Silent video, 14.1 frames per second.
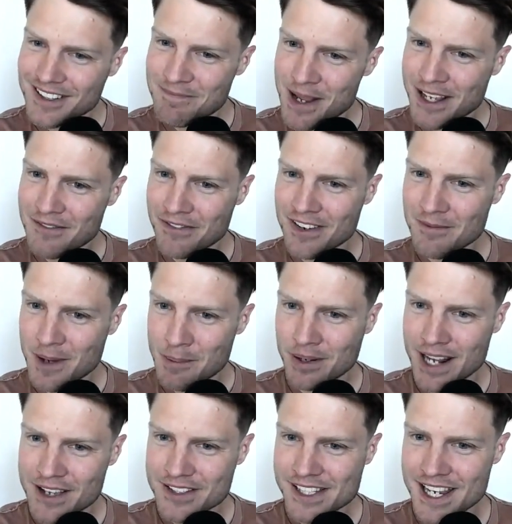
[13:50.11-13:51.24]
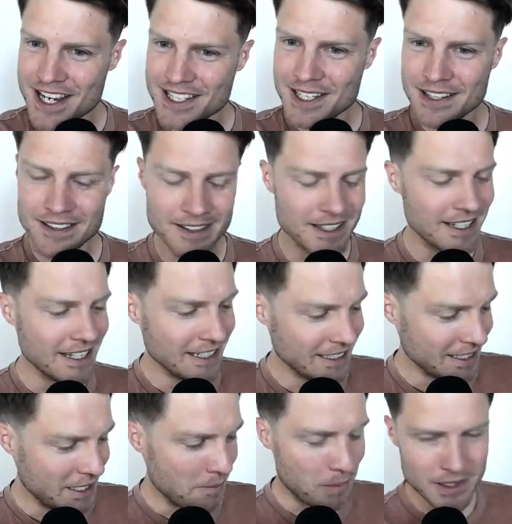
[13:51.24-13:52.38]
making fun of my pronunciation?
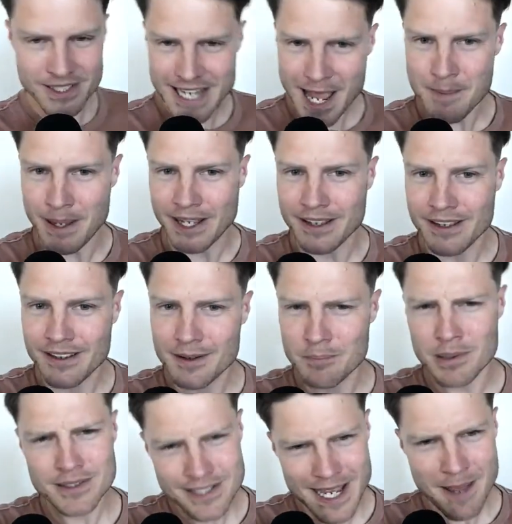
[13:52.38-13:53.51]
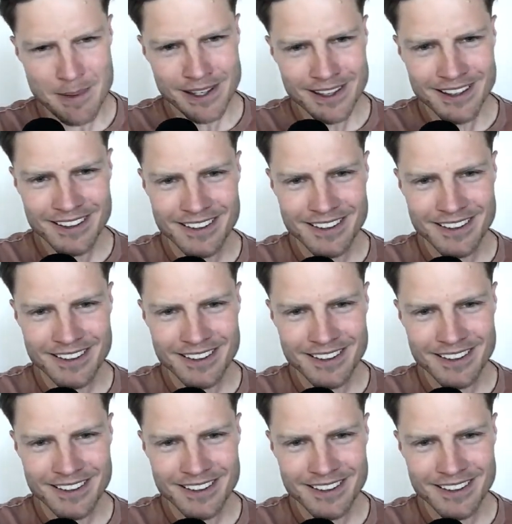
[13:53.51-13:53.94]
Balsamiq. Balsamiq?